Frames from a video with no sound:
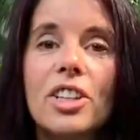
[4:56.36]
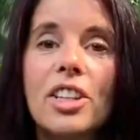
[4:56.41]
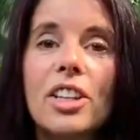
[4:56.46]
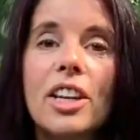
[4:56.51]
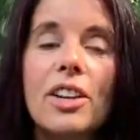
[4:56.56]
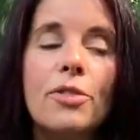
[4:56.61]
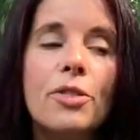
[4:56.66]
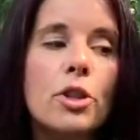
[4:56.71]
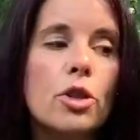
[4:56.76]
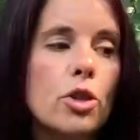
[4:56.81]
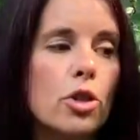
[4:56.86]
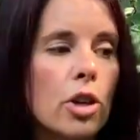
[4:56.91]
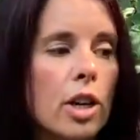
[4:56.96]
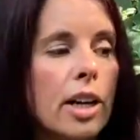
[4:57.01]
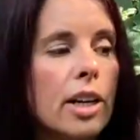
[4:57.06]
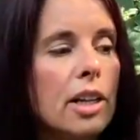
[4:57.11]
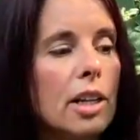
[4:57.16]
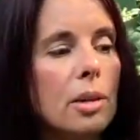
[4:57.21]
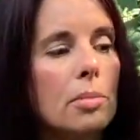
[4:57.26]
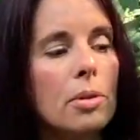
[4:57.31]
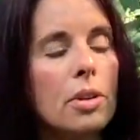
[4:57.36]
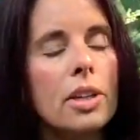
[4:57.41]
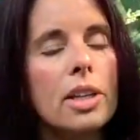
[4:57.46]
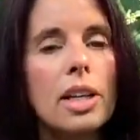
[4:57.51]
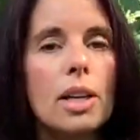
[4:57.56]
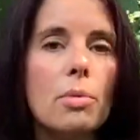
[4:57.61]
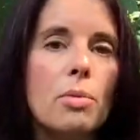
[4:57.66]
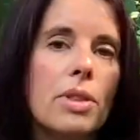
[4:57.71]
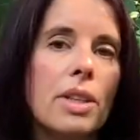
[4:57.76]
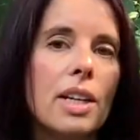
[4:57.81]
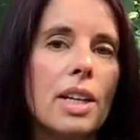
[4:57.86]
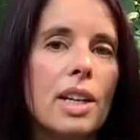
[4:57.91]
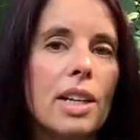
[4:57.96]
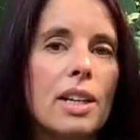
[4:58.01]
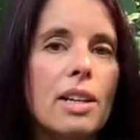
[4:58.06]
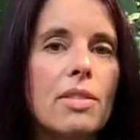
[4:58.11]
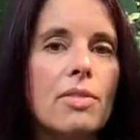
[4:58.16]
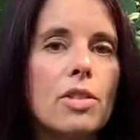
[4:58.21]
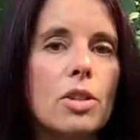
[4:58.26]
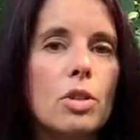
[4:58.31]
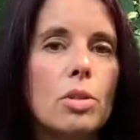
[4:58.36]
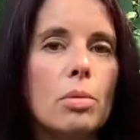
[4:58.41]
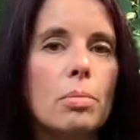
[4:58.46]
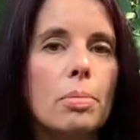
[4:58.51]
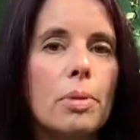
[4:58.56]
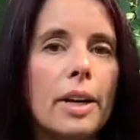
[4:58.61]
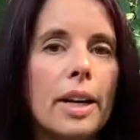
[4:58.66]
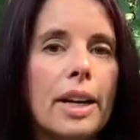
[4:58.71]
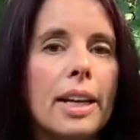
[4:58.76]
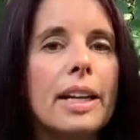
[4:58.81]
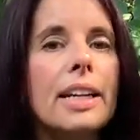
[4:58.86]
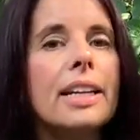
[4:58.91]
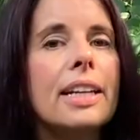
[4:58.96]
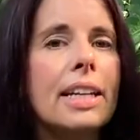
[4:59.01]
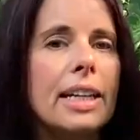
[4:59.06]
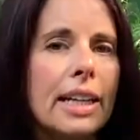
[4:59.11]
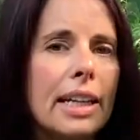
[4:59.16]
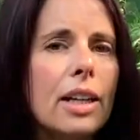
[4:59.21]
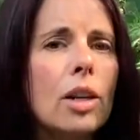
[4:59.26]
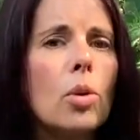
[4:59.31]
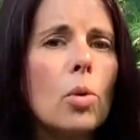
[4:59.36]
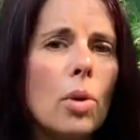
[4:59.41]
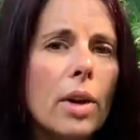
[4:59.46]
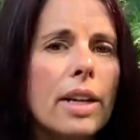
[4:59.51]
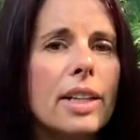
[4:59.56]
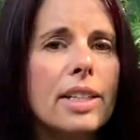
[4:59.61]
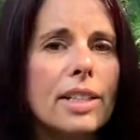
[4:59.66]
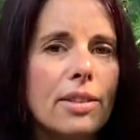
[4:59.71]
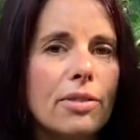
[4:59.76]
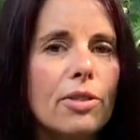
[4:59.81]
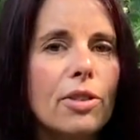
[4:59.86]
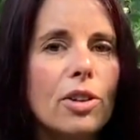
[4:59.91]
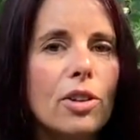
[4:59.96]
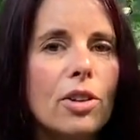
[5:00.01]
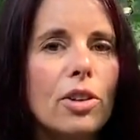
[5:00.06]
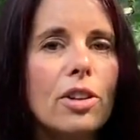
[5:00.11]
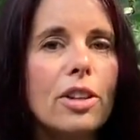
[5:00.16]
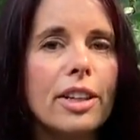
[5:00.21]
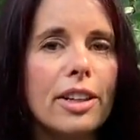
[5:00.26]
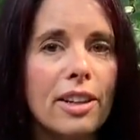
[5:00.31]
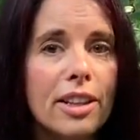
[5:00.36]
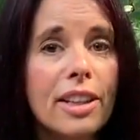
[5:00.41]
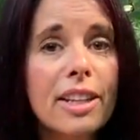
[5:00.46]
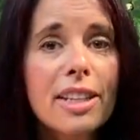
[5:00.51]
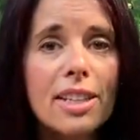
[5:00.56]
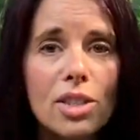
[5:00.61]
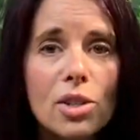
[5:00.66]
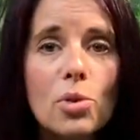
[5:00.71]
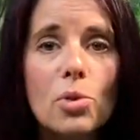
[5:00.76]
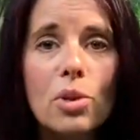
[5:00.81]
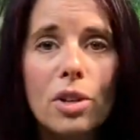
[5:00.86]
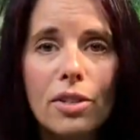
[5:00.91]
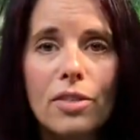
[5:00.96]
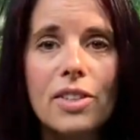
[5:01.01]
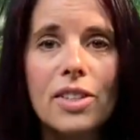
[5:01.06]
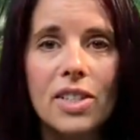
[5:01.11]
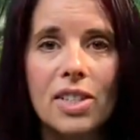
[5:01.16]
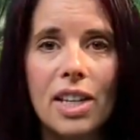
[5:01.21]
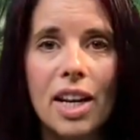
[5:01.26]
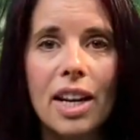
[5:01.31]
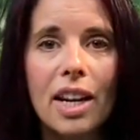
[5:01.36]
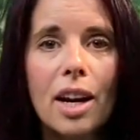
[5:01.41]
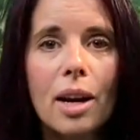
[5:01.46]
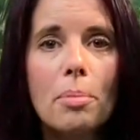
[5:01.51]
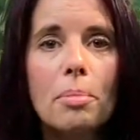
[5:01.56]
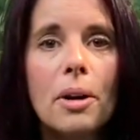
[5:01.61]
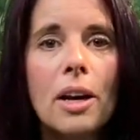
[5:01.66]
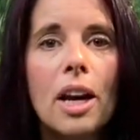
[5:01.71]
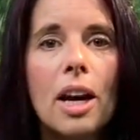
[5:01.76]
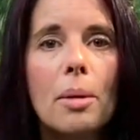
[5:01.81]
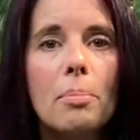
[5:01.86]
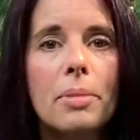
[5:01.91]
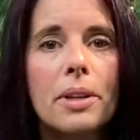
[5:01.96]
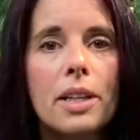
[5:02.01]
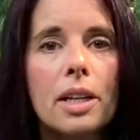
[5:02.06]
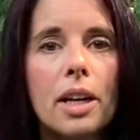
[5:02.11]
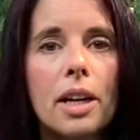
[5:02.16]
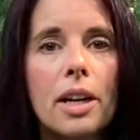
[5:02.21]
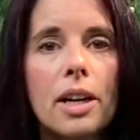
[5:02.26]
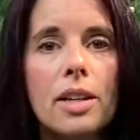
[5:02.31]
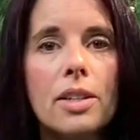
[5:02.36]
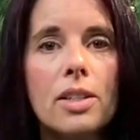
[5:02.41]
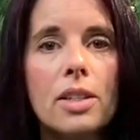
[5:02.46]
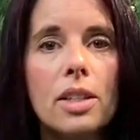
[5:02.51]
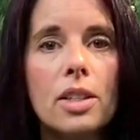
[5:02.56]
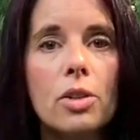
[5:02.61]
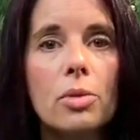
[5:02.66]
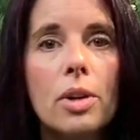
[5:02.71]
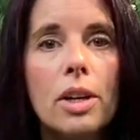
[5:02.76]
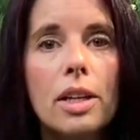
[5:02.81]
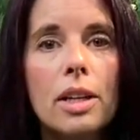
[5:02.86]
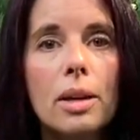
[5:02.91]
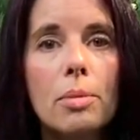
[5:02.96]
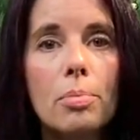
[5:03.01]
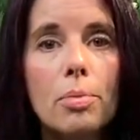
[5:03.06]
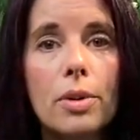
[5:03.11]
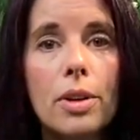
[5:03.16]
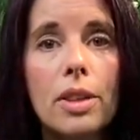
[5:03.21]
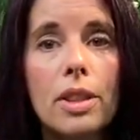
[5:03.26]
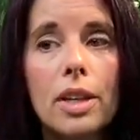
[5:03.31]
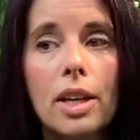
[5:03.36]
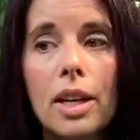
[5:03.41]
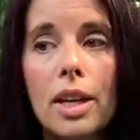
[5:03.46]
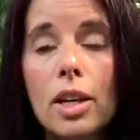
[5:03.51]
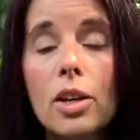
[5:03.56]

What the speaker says: If you're trying to communicate with an individual plant, it can get quite difficult in this sort of a setup because you end up with an